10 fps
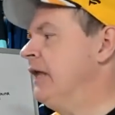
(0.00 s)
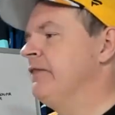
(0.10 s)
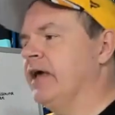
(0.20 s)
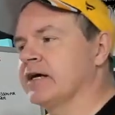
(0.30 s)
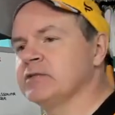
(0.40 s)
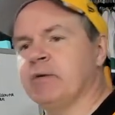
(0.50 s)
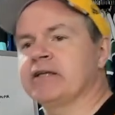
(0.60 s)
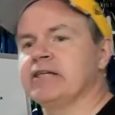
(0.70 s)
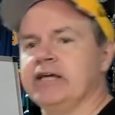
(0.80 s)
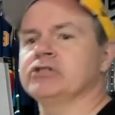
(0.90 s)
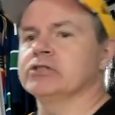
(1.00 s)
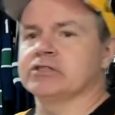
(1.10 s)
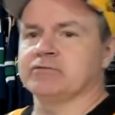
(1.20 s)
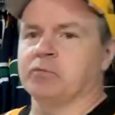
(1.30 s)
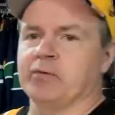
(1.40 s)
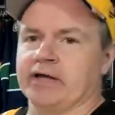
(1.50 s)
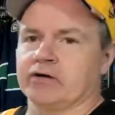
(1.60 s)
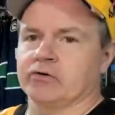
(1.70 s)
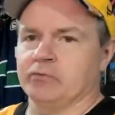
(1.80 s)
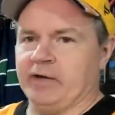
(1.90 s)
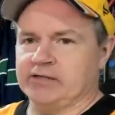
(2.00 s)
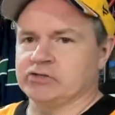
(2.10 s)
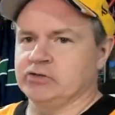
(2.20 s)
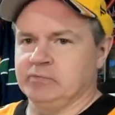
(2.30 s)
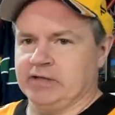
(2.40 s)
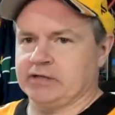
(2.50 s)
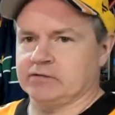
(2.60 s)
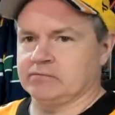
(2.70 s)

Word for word: The expectations of a player who makes two million,